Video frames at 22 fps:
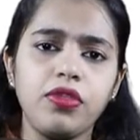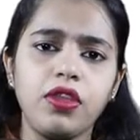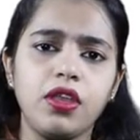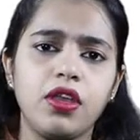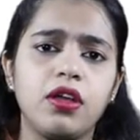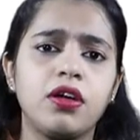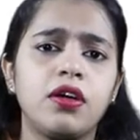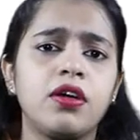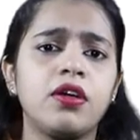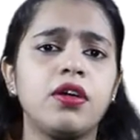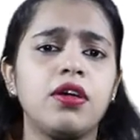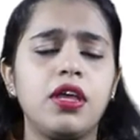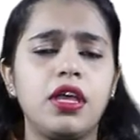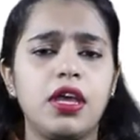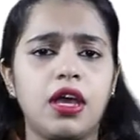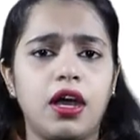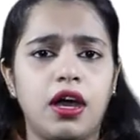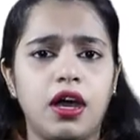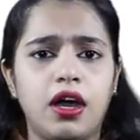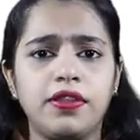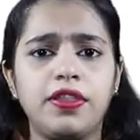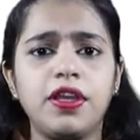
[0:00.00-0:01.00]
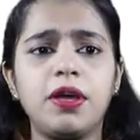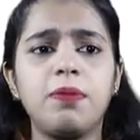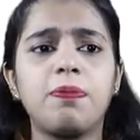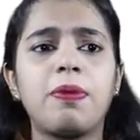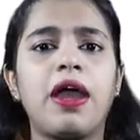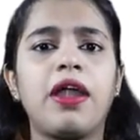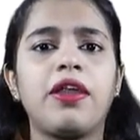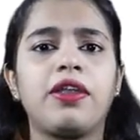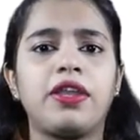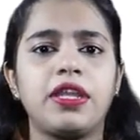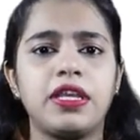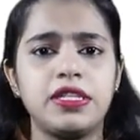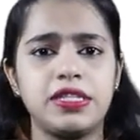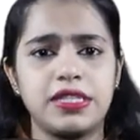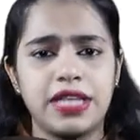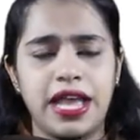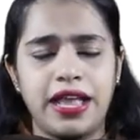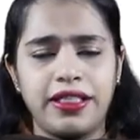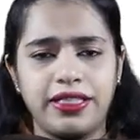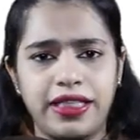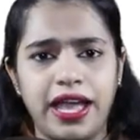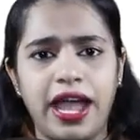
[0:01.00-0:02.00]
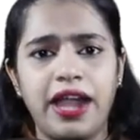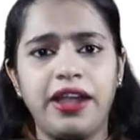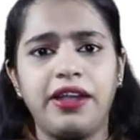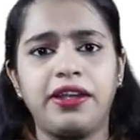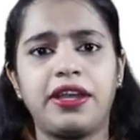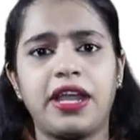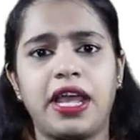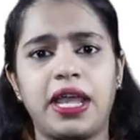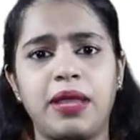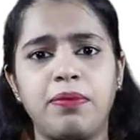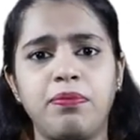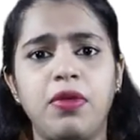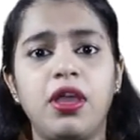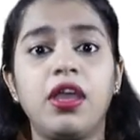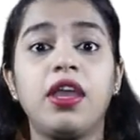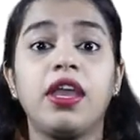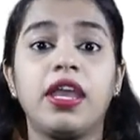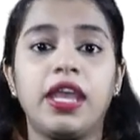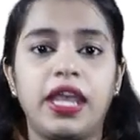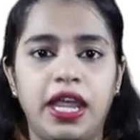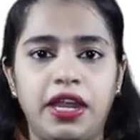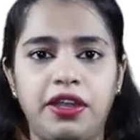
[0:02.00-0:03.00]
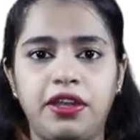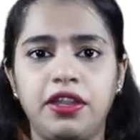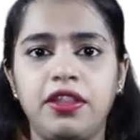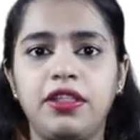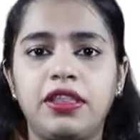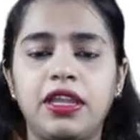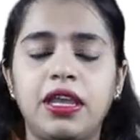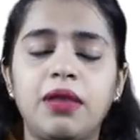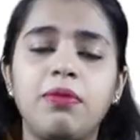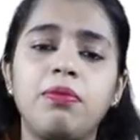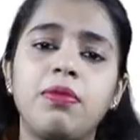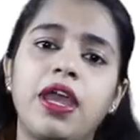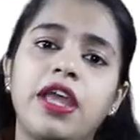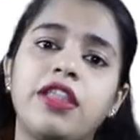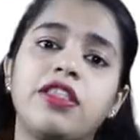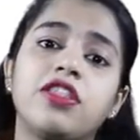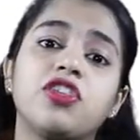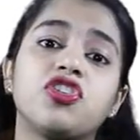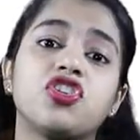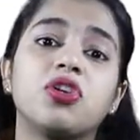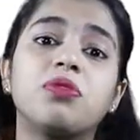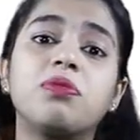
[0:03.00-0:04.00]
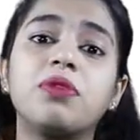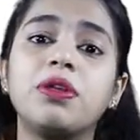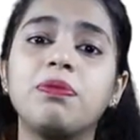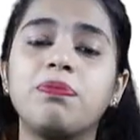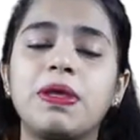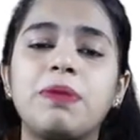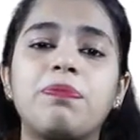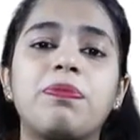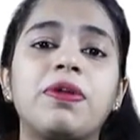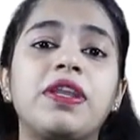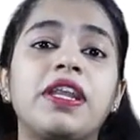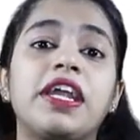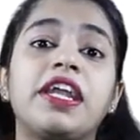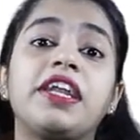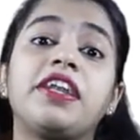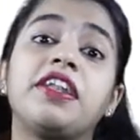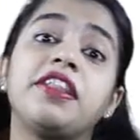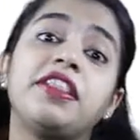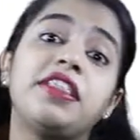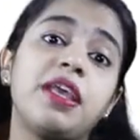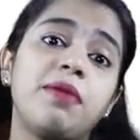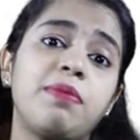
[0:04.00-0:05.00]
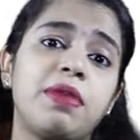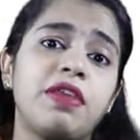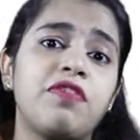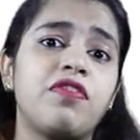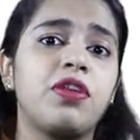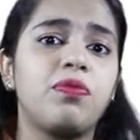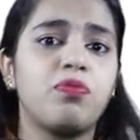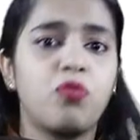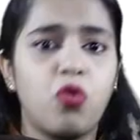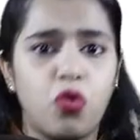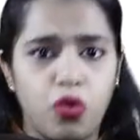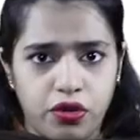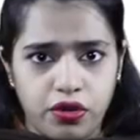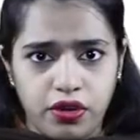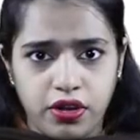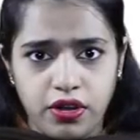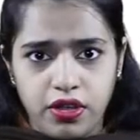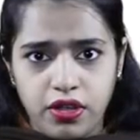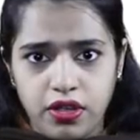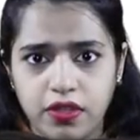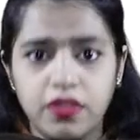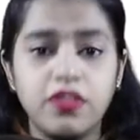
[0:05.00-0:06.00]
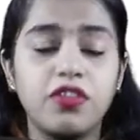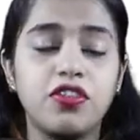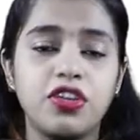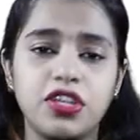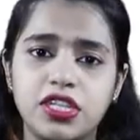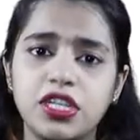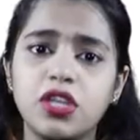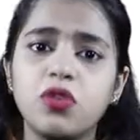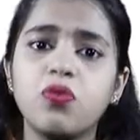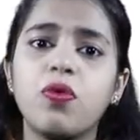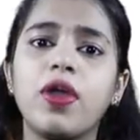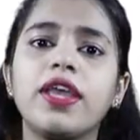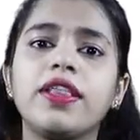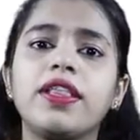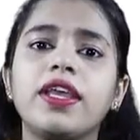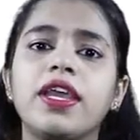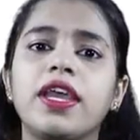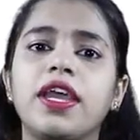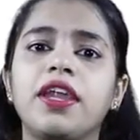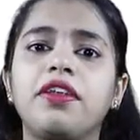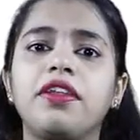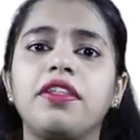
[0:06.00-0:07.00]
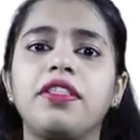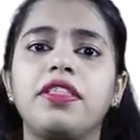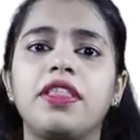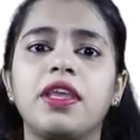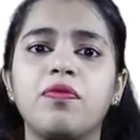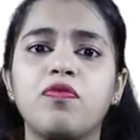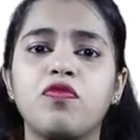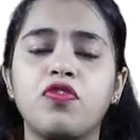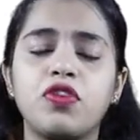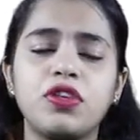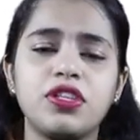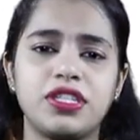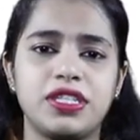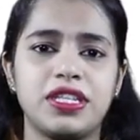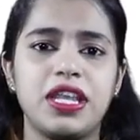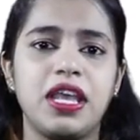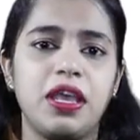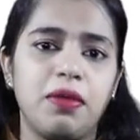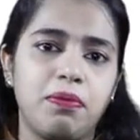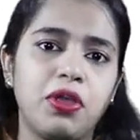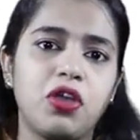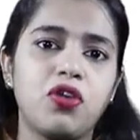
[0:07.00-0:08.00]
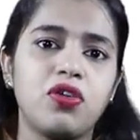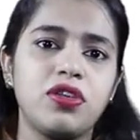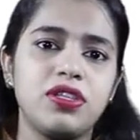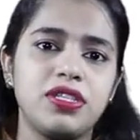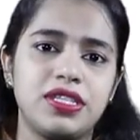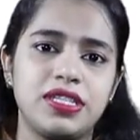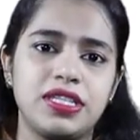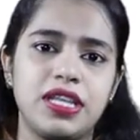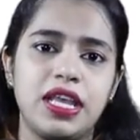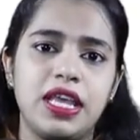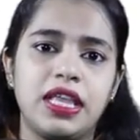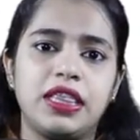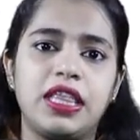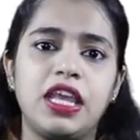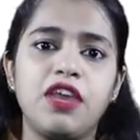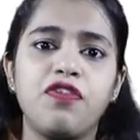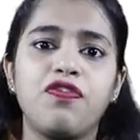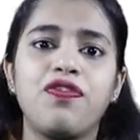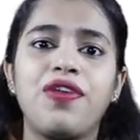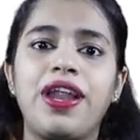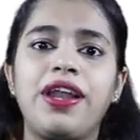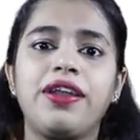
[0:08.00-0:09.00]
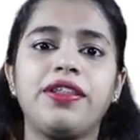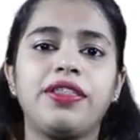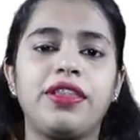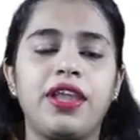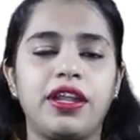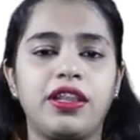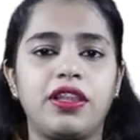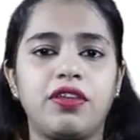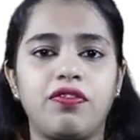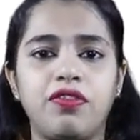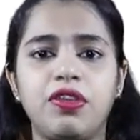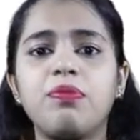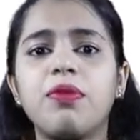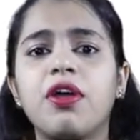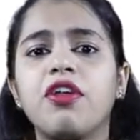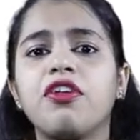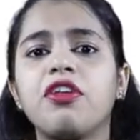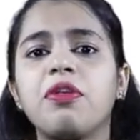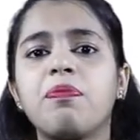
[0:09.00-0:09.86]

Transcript: other parties at that time hated them, and the German people hated them even more. The reason why they hated them was because they felt that the Weimar